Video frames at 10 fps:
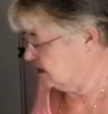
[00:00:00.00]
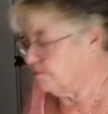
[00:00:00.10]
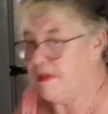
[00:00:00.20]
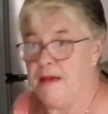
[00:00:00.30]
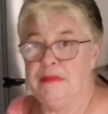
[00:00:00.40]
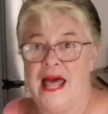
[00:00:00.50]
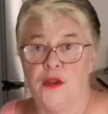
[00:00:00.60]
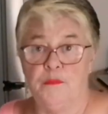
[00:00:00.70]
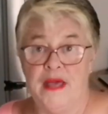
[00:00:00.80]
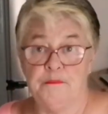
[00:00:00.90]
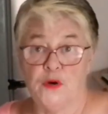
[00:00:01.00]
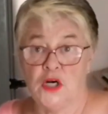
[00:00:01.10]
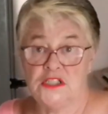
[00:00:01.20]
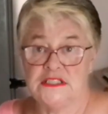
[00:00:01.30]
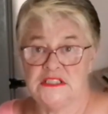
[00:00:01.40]
some poblano
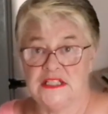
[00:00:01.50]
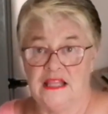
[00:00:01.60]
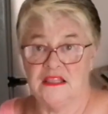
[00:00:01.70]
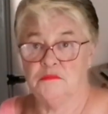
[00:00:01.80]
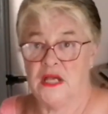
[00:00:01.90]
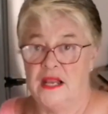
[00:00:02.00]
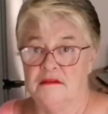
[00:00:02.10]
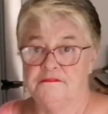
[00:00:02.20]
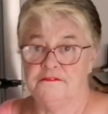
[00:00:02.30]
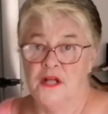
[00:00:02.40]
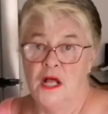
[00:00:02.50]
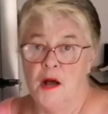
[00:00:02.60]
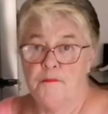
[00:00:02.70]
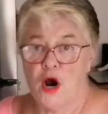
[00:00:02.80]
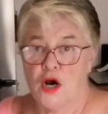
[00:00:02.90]
pepper just to get them kind of
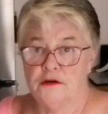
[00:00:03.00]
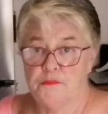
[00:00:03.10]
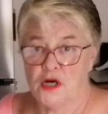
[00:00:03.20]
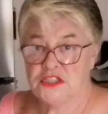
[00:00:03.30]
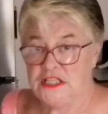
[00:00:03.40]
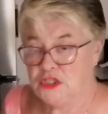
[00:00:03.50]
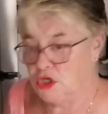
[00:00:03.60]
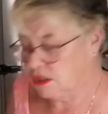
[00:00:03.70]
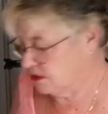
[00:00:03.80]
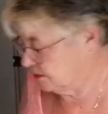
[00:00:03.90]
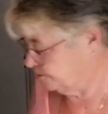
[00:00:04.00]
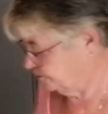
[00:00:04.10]
partially cooked.